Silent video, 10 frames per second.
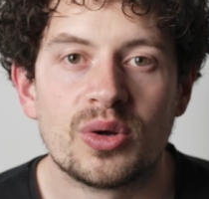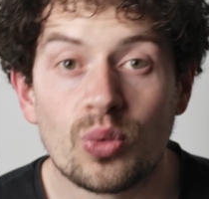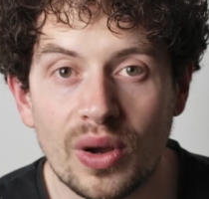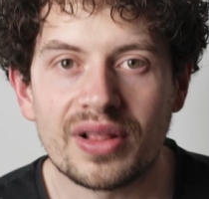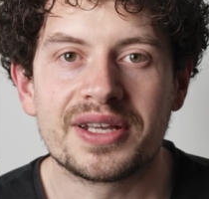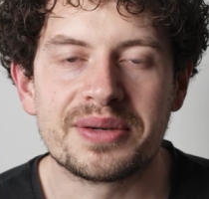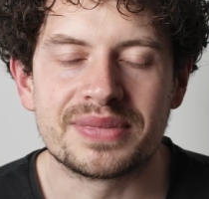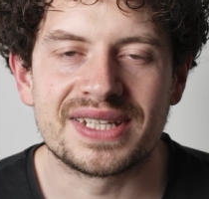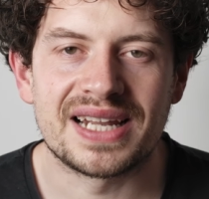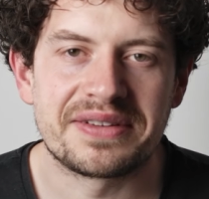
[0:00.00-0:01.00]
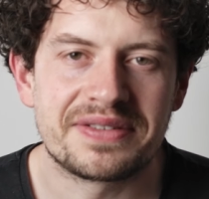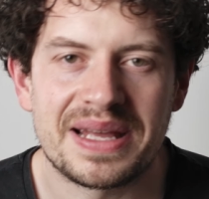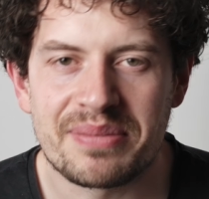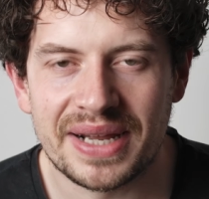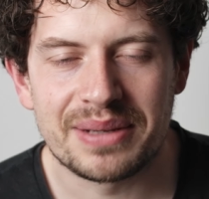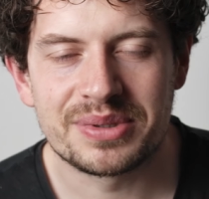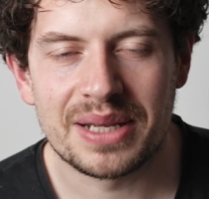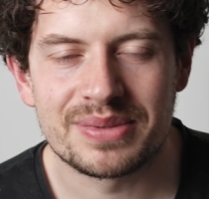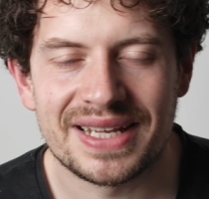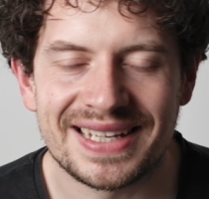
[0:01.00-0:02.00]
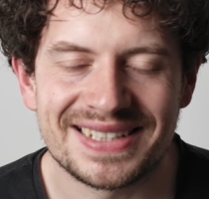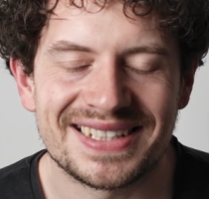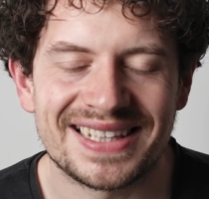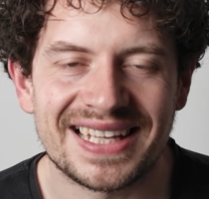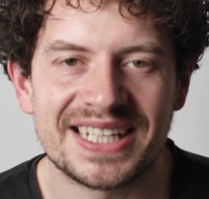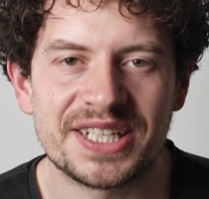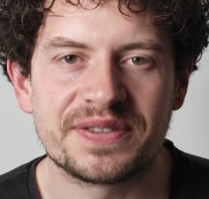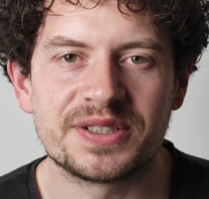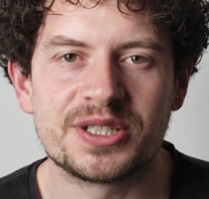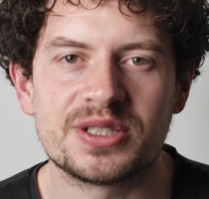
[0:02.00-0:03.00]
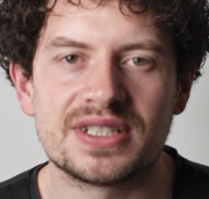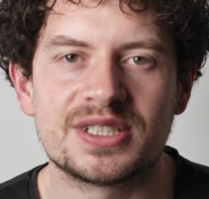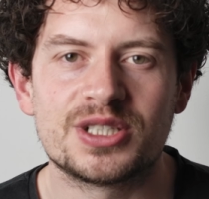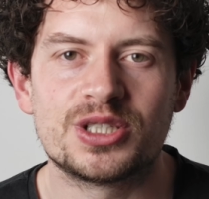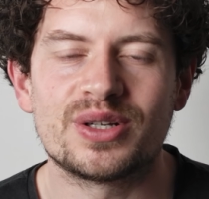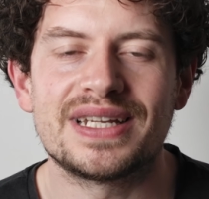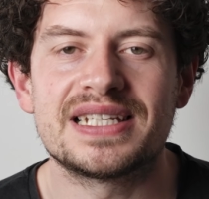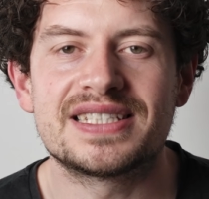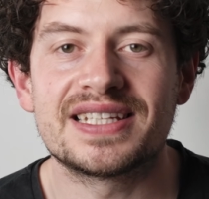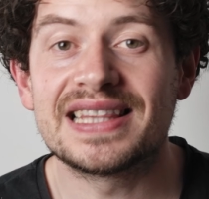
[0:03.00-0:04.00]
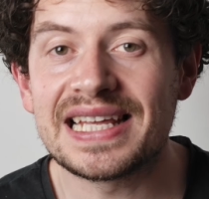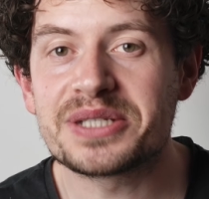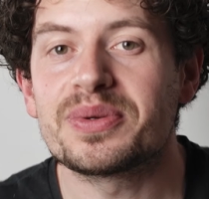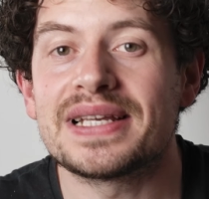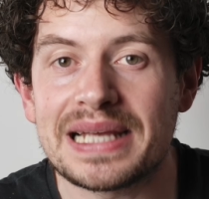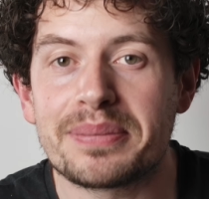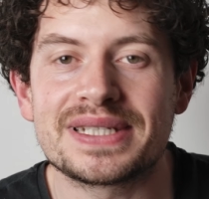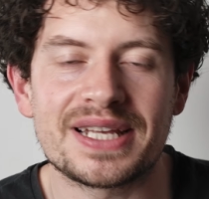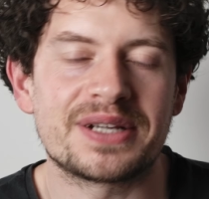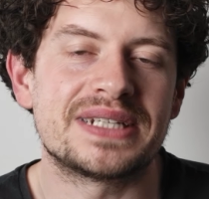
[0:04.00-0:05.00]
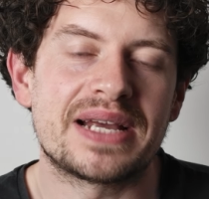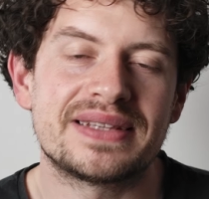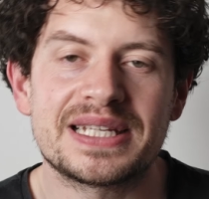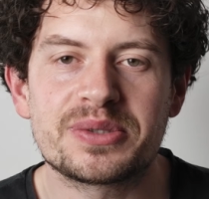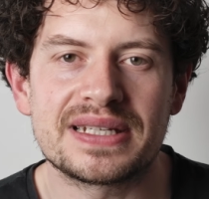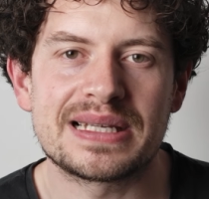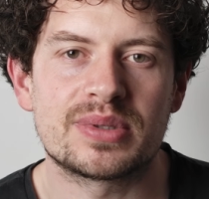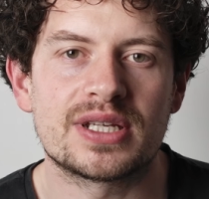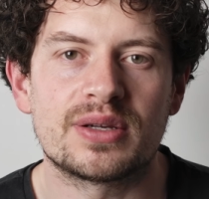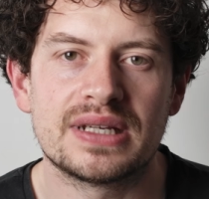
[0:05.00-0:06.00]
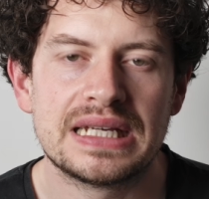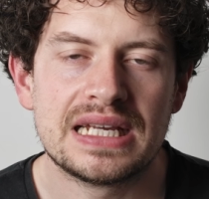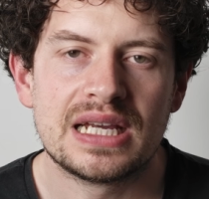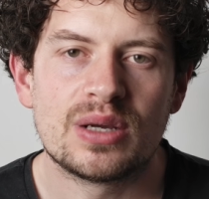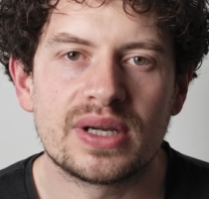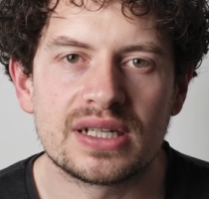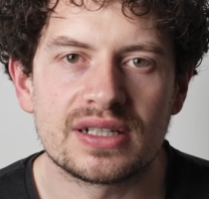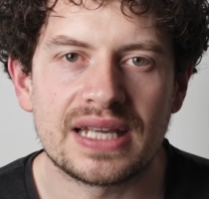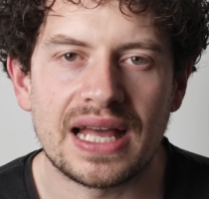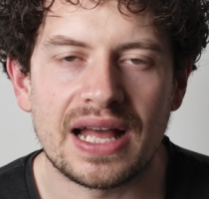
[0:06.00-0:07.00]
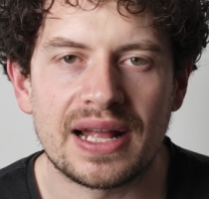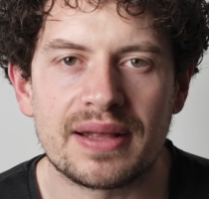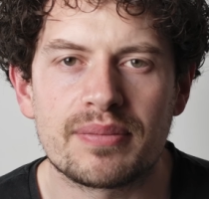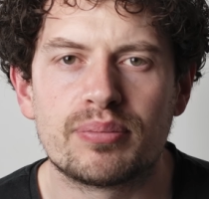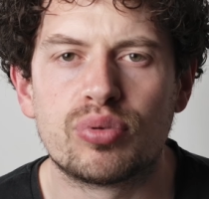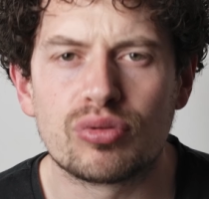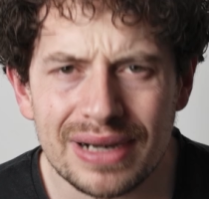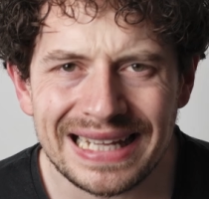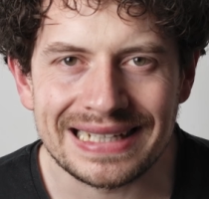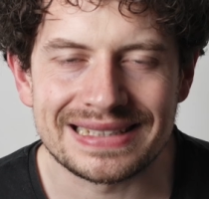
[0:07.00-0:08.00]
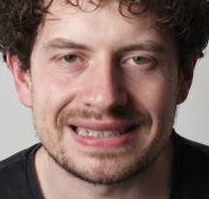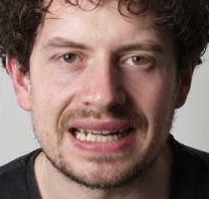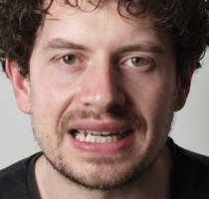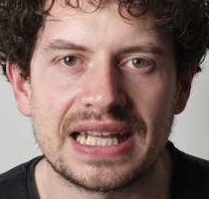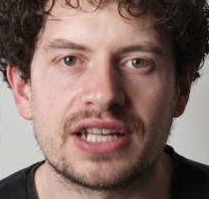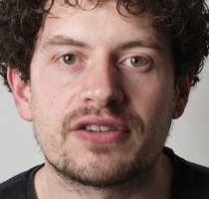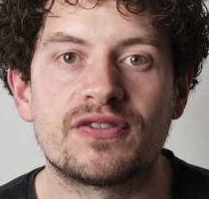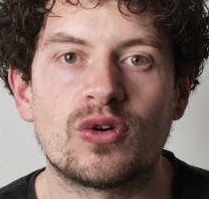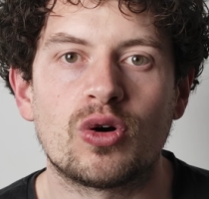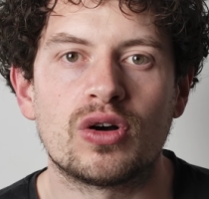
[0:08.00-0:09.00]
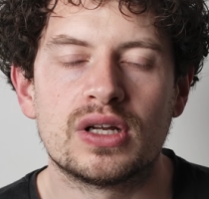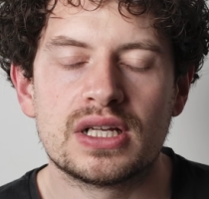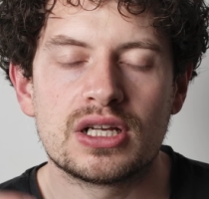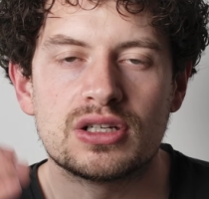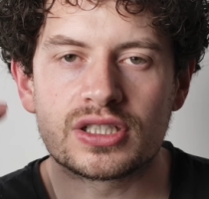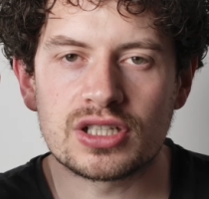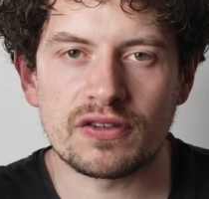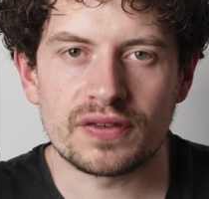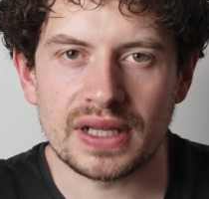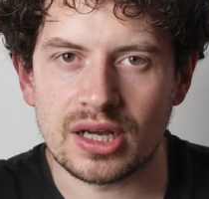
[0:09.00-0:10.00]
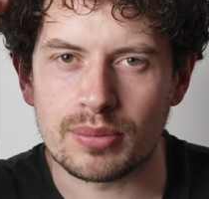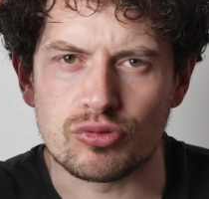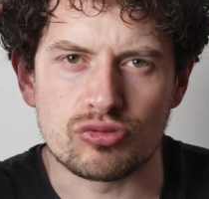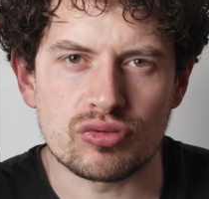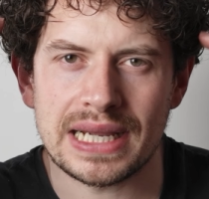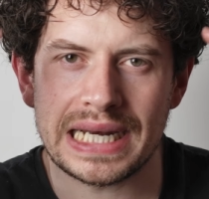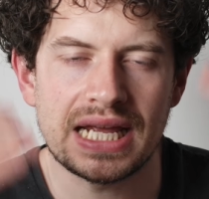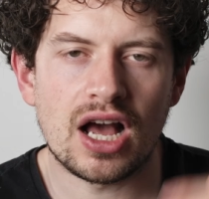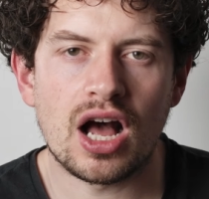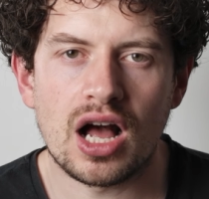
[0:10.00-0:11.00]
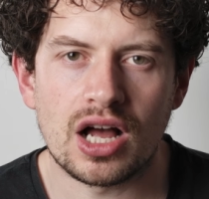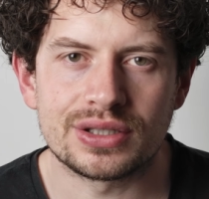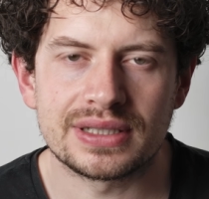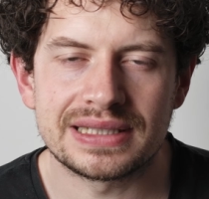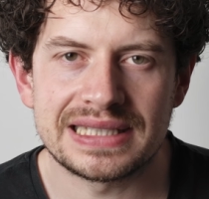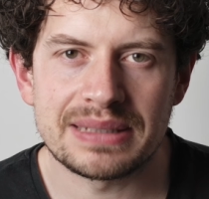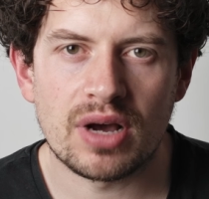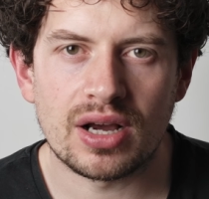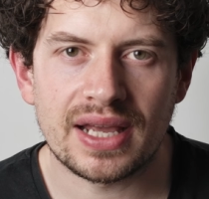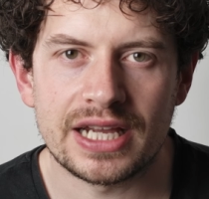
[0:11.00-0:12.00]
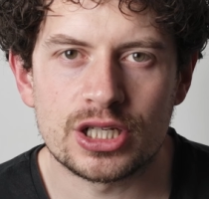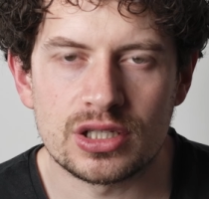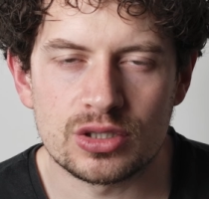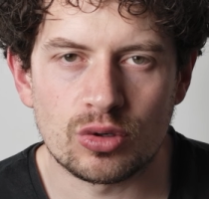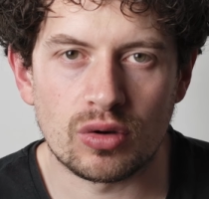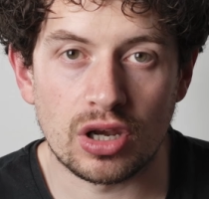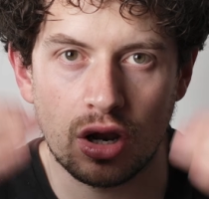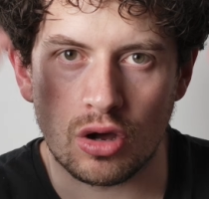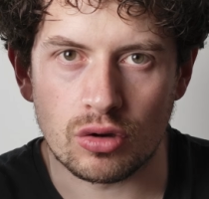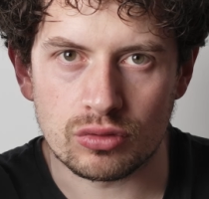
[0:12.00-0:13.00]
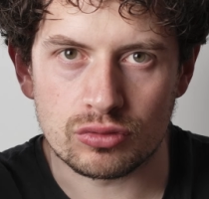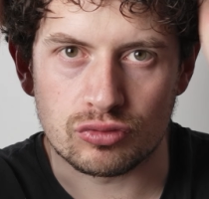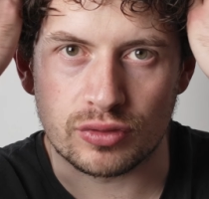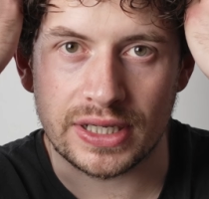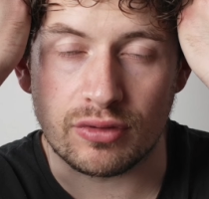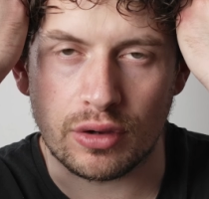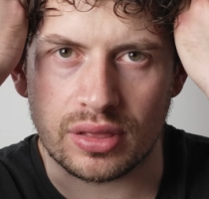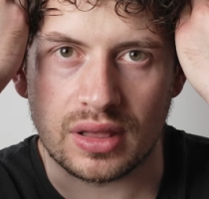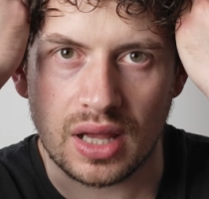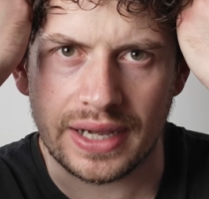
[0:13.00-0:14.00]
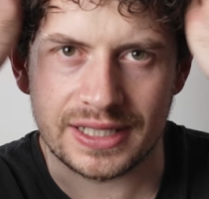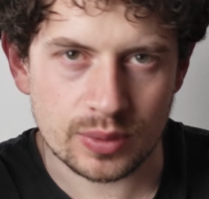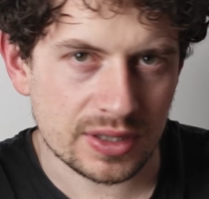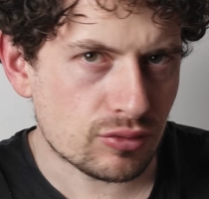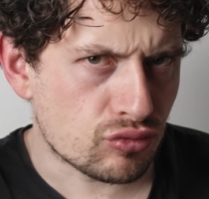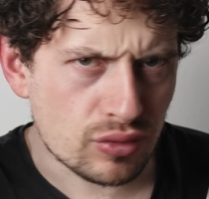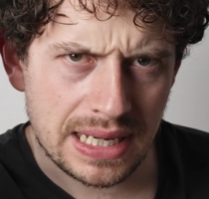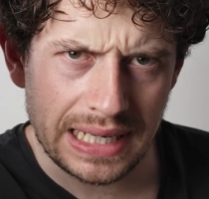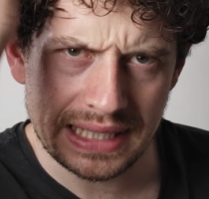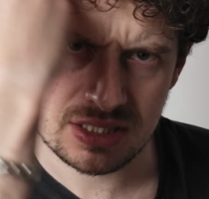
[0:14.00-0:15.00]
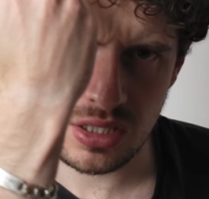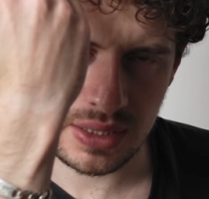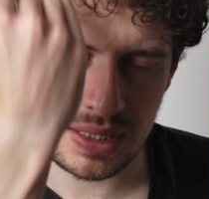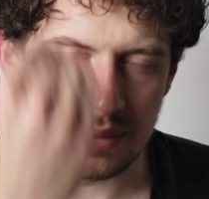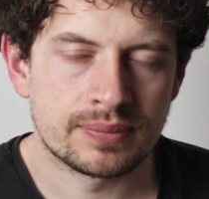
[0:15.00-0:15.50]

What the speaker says: Welcome to the Life of Hair. My name's James Atkinson. Thank you for choosing to join into this week's episode. Now, in this week's episode, we're going to look at a brilliant technique for softening up really hard demarcations or long regrowth lines where it's really solid